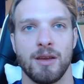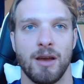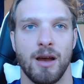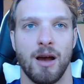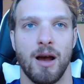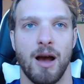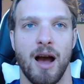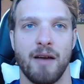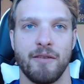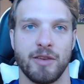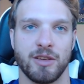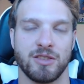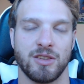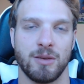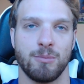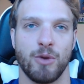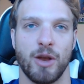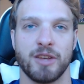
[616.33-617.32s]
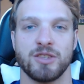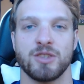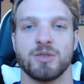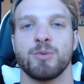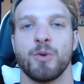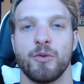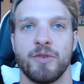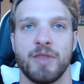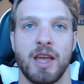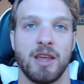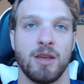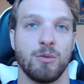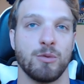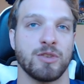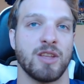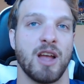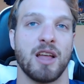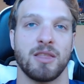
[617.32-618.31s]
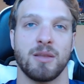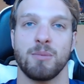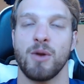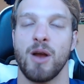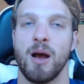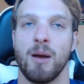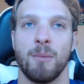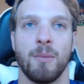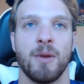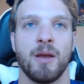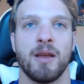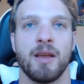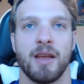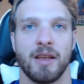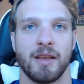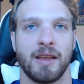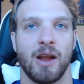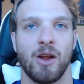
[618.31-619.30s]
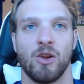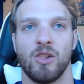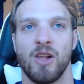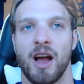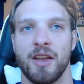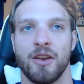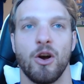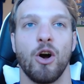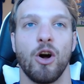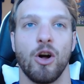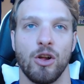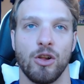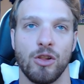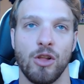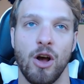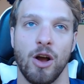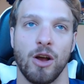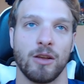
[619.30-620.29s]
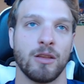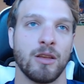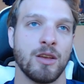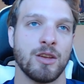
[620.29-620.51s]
obviously Bryce has proven that he was not the problem in Carolina all along.